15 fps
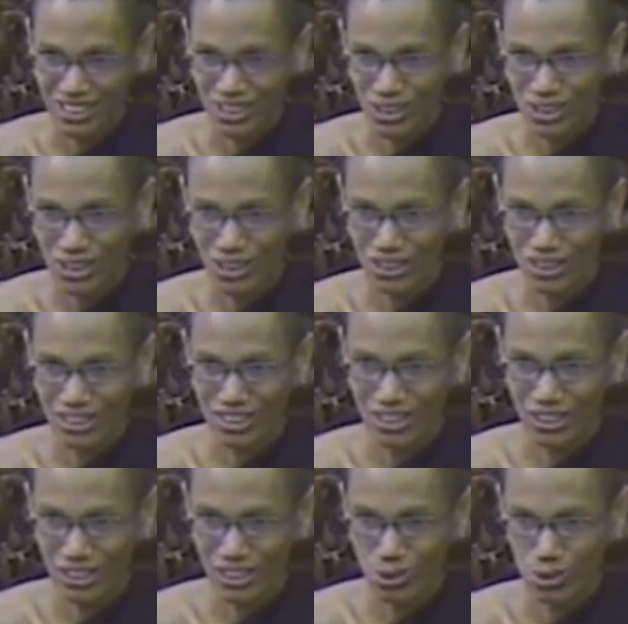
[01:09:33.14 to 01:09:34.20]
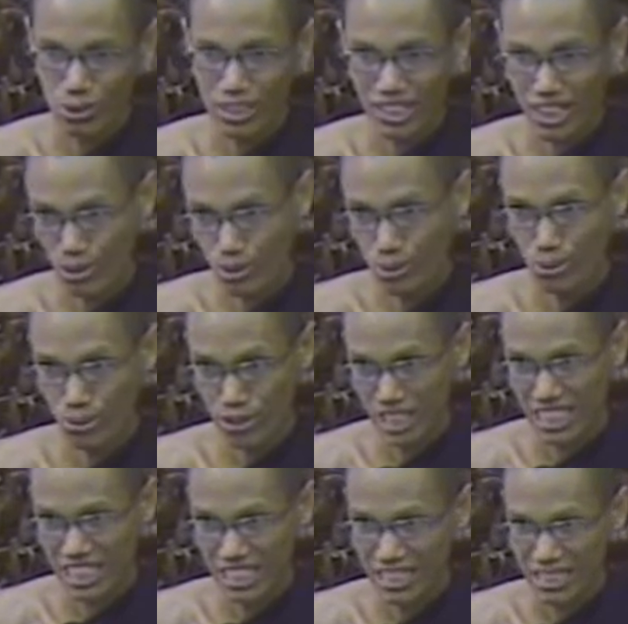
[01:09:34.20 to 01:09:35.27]
So without
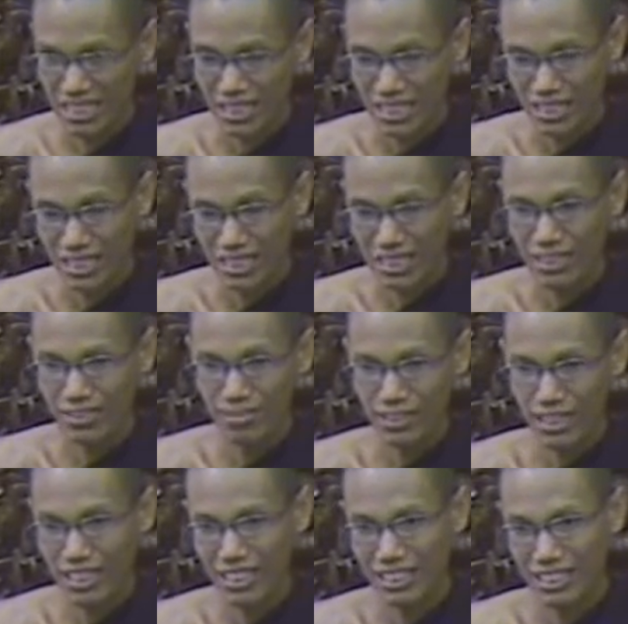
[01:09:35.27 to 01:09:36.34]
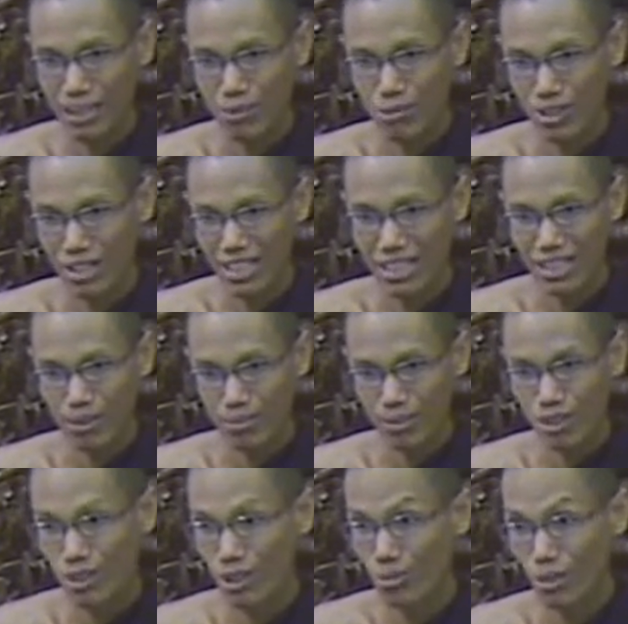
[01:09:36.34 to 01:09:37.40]
root, if uh, someone have
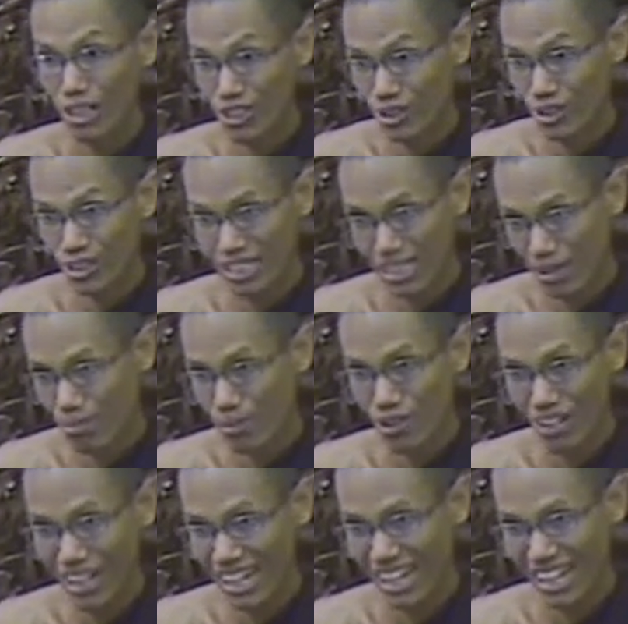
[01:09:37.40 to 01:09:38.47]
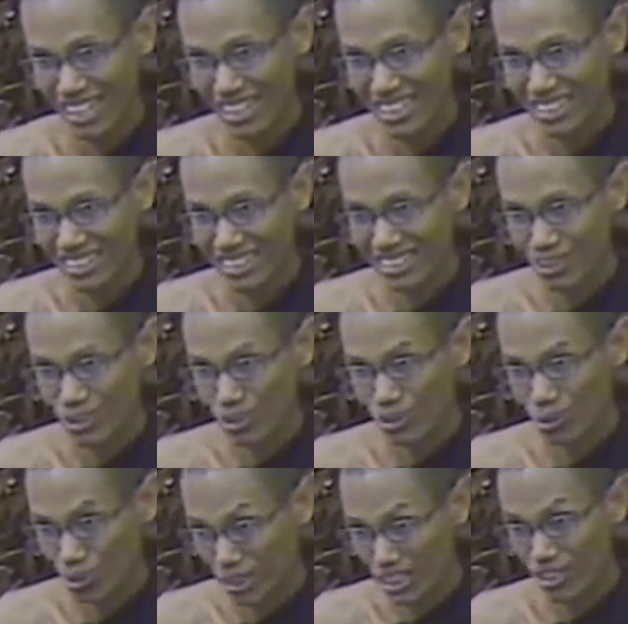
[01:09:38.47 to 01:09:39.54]
loba, dosa, moha,
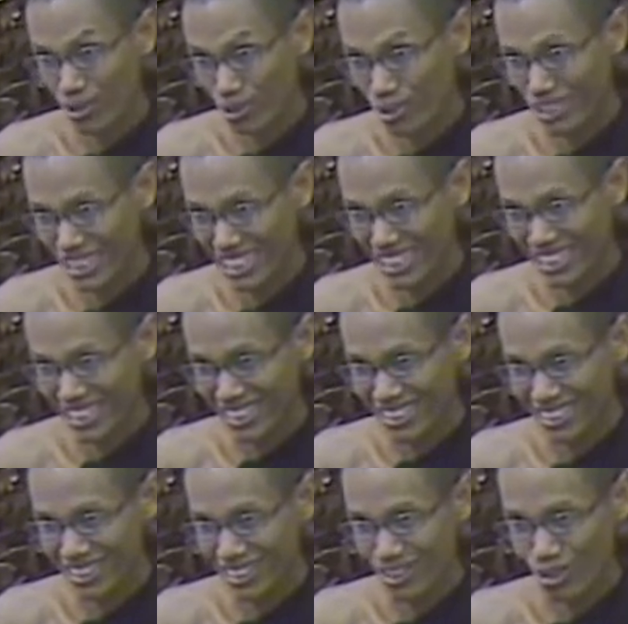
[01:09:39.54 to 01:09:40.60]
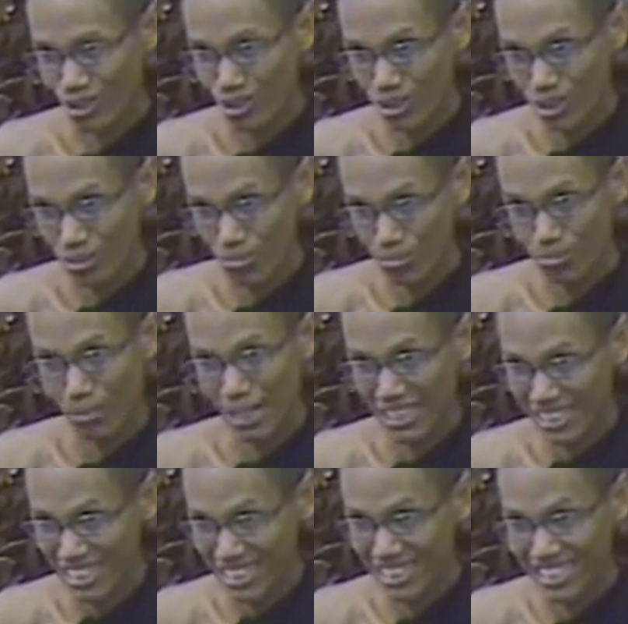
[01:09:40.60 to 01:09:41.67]
with the root, those
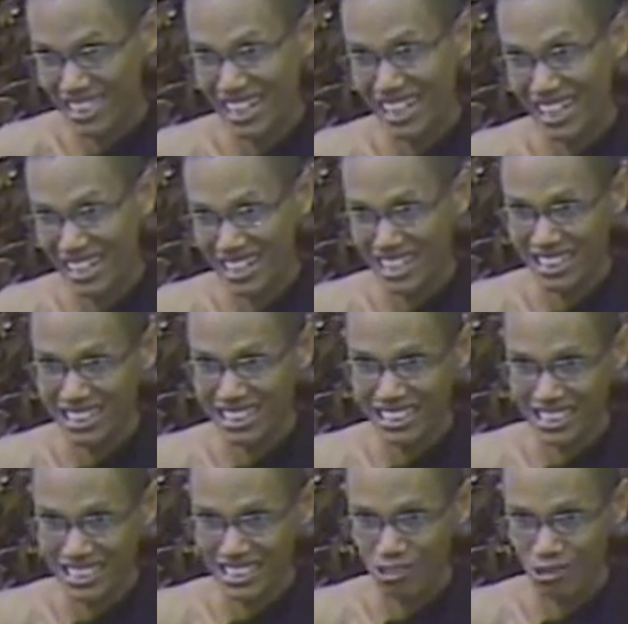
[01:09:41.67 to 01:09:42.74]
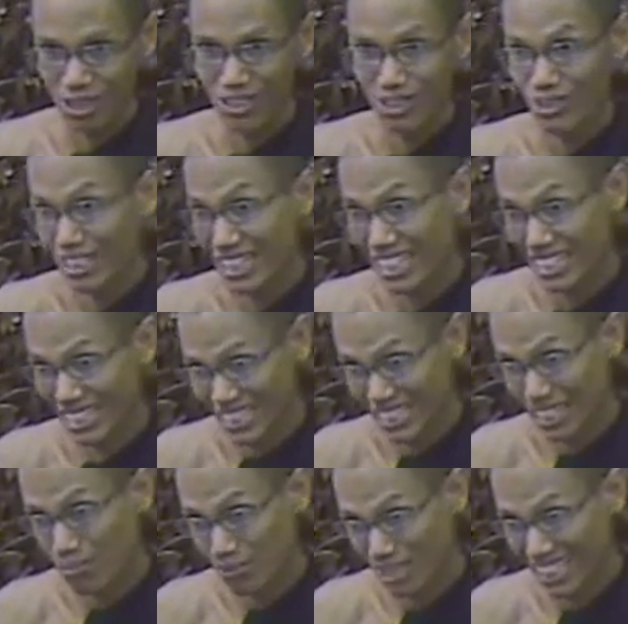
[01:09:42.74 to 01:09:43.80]
persons are want to get
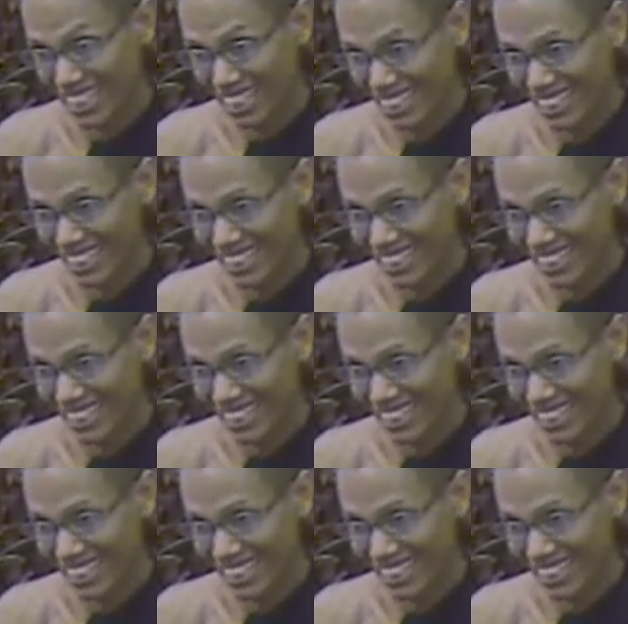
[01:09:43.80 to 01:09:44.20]
something.